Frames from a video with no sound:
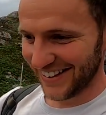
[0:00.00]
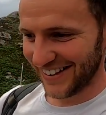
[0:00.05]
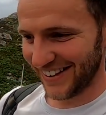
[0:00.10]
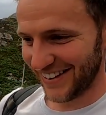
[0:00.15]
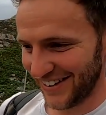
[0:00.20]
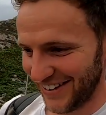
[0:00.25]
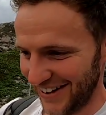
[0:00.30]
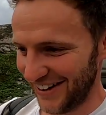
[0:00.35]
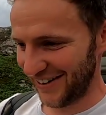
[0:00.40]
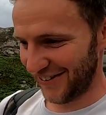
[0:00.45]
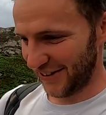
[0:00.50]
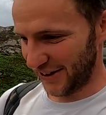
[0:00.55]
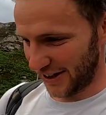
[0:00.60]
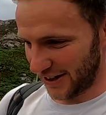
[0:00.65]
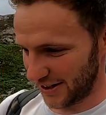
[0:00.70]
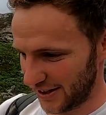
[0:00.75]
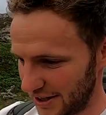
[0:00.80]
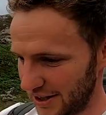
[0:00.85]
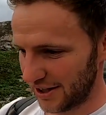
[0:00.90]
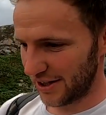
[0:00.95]
There you are, what
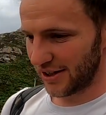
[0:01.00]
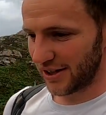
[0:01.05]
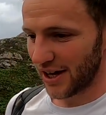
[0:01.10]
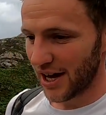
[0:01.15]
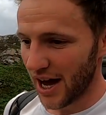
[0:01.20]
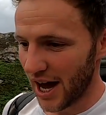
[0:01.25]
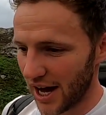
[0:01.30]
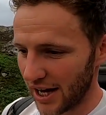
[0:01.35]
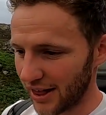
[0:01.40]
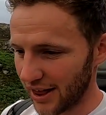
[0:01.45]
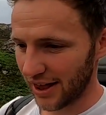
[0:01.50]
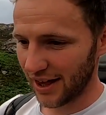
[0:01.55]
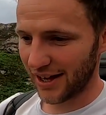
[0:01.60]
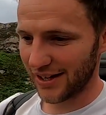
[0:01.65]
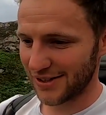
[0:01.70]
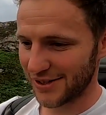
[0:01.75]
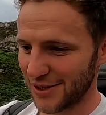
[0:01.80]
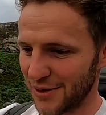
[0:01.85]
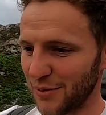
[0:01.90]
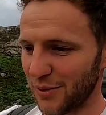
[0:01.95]
can you do? I did
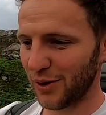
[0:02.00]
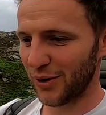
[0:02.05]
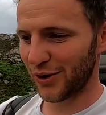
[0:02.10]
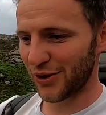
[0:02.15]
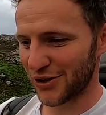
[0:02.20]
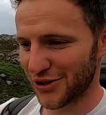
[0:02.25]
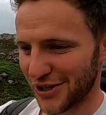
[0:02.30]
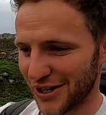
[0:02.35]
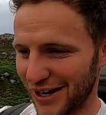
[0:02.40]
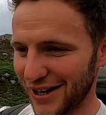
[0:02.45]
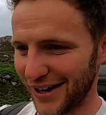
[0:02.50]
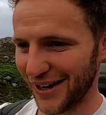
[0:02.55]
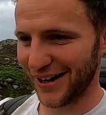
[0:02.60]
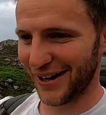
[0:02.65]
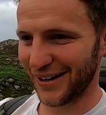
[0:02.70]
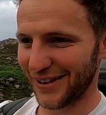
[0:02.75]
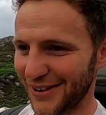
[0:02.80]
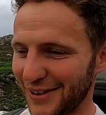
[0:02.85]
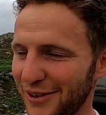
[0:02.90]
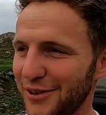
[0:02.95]
actually watch
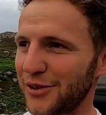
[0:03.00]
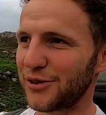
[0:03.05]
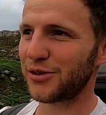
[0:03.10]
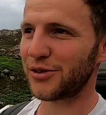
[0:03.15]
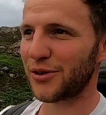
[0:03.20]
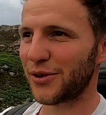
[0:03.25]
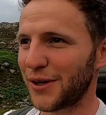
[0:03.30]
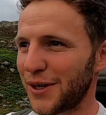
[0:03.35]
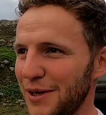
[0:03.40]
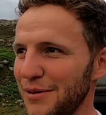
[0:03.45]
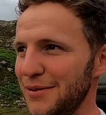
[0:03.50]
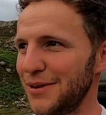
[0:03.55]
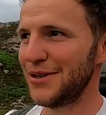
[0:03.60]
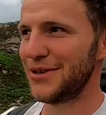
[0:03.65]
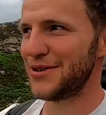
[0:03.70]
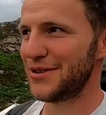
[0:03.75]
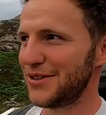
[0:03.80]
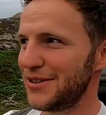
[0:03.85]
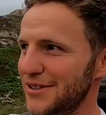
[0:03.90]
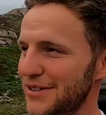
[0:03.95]
a little
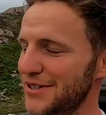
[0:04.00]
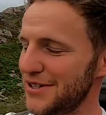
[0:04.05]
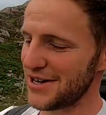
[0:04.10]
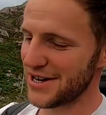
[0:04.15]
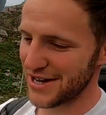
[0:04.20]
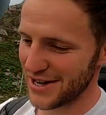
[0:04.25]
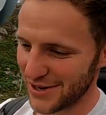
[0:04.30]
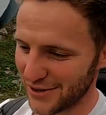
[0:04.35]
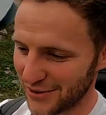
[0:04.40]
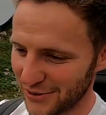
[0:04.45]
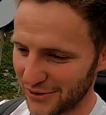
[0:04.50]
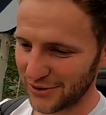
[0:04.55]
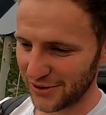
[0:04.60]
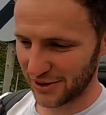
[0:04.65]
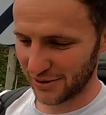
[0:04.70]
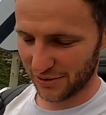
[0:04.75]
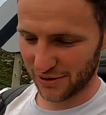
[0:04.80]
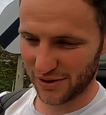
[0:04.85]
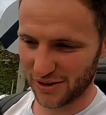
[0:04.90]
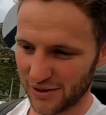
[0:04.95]
documentary
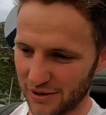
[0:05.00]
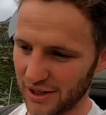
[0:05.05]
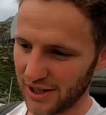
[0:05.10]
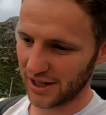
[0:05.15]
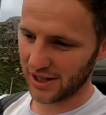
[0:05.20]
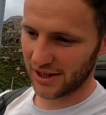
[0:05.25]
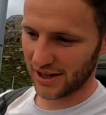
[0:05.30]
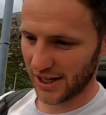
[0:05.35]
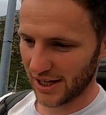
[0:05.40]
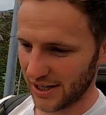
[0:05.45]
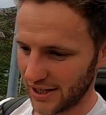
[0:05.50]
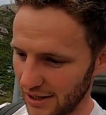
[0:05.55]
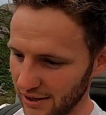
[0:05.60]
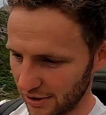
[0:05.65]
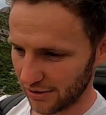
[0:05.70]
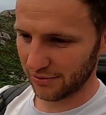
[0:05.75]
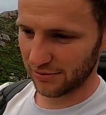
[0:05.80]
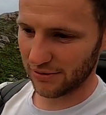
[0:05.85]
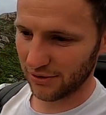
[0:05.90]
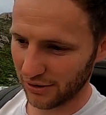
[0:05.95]
on, or like tiny
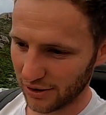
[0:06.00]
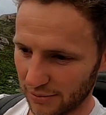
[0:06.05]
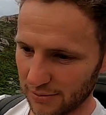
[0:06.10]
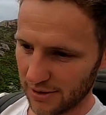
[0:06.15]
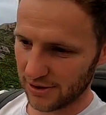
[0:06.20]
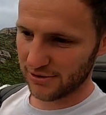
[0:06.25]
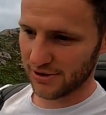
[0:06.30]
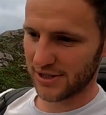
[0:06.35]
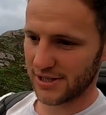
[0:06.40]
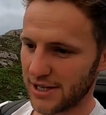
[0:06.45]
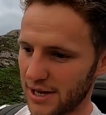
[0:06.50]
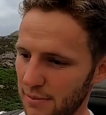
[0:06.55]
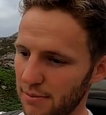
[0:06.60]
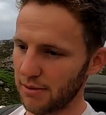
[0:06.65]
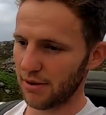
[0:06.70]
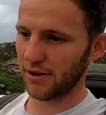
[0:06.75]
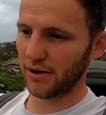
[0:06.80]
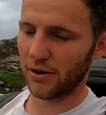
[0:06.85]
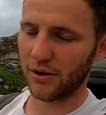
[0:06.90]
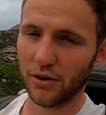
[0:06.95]
little documentary
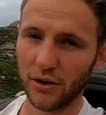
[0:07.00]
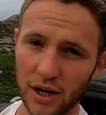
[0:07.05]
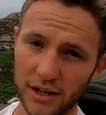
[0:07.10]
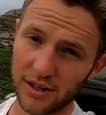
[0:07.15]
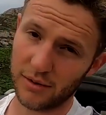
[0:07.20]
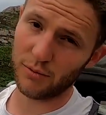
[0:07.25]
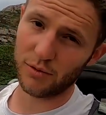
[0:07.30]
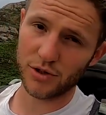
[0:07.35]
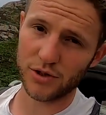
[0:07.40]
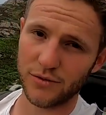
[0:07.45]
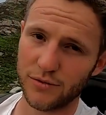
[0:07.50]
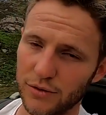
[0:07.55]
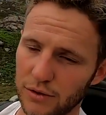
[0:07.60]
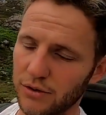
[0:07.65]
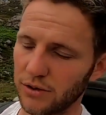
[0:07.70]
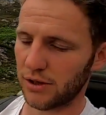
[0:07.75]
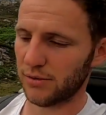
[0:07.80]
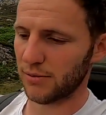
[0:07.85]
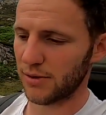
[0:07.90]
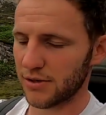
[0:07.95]
snippet, I didn't watch the full
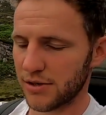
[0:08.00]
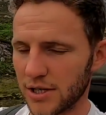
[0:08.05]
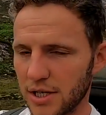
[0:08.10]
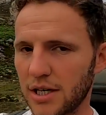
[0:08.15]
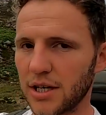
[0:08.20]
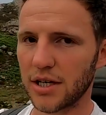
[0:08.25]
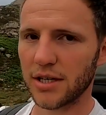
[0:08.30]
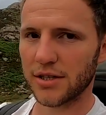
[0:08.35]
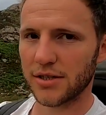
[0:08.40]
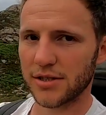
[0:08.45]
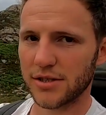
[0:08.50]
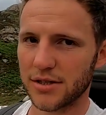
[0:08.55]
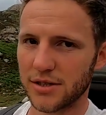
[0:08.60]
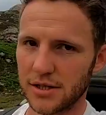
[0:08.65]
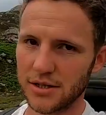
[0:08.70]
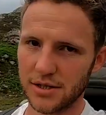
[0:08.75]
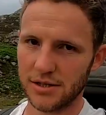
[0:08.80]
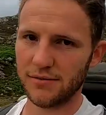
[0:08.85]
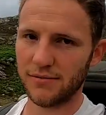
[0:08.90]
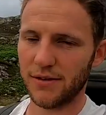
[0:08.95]
documentary, kind of just
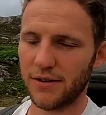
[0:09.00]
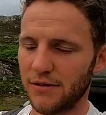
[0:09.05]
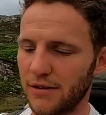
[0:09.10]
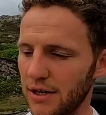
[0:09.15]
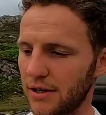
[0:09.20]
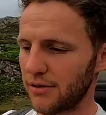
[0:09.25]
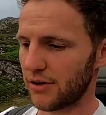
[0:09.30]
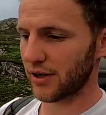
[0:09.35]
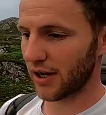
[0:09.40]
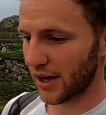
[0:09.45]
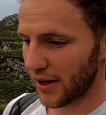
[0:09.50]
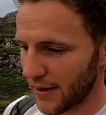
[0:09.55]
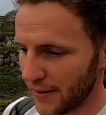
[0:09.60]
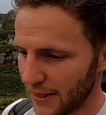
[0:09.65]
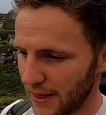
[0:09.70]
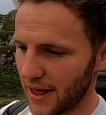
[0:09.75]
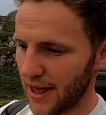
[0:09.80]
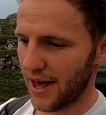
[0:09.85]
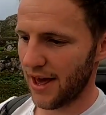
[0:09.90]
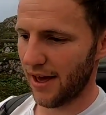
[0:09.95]
for the record,
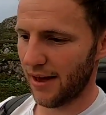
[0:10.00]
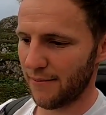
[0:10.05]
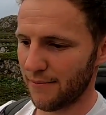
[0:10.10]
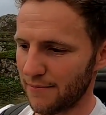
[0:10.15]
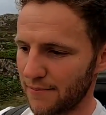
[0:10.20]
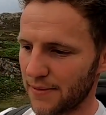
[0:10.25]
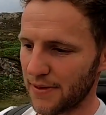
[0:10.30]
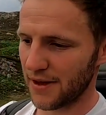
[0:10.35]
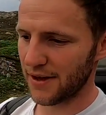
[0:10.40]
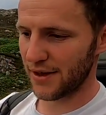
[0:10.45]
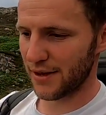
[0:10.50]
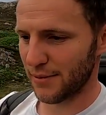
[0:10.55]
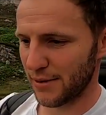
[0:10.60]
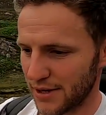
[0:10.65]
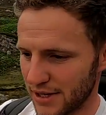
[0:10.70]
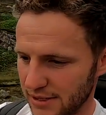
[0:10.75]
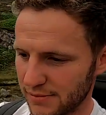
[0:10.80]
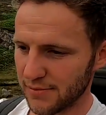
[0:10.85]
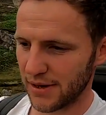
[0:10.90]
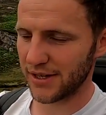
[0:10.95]

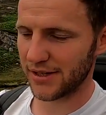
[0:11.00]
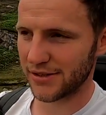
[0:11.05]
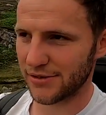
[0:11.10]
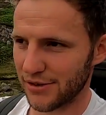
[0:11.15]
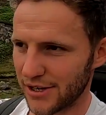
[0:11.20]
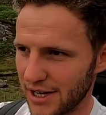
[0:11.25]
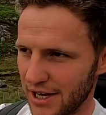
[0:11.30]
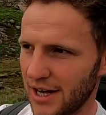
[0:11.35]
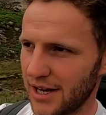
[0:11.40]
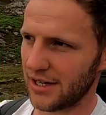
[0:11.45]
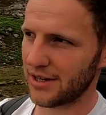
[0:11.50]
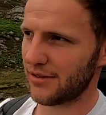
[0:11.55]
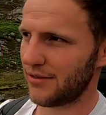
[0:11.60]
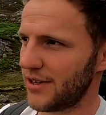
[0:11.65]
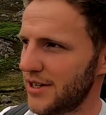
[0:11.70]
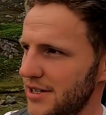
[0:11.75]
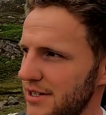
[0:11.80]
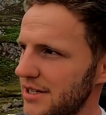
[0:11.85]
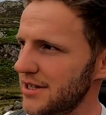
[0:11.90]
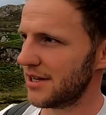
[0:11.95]
about this men's rights
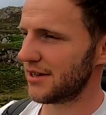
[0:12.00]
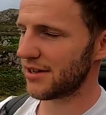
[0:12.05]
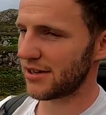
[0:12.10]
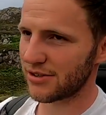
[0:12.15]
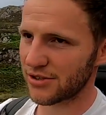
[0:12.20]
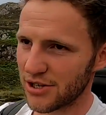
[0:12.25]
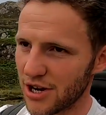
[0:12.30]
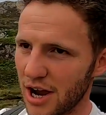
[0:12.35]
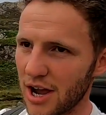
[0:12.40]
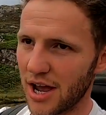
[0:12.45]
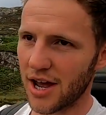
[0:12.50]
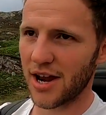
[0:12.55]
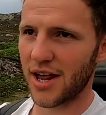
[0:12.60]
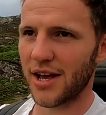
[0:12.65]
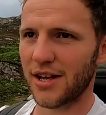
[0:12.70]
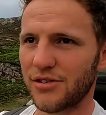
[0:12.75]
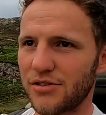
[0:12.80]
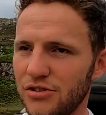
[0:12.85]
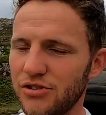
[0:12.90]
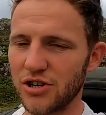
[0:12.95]
activist, an
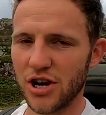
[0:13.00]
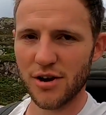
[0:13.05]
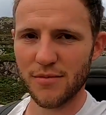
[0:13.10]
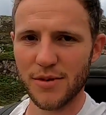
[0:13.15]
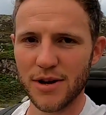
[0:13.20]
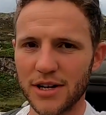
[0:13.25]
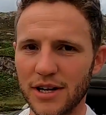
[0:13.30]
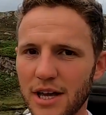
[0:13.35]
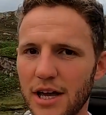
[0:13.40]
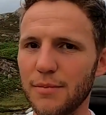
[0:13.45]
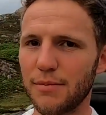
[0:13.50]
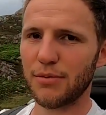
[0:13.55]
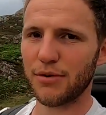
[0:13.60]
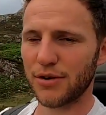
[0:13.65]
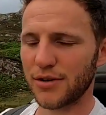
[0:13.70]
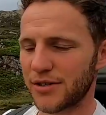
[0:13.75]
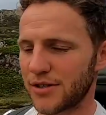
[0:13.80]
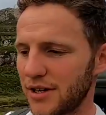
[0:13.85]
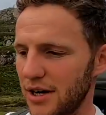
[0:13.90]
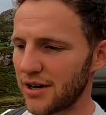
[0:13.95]
ex-German gay
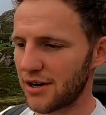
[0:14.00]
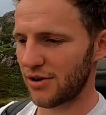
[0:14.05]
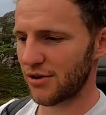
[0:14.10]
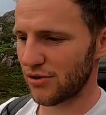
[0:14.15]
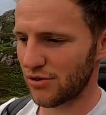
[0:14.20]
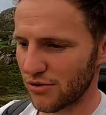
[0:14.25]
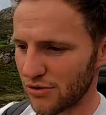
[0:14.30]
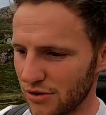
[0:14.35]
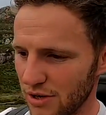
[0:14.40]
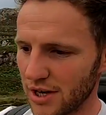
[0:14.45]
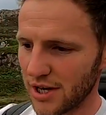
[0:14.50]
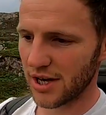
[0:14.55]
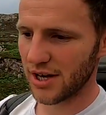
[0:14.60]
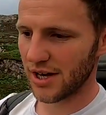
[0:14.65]
porn star who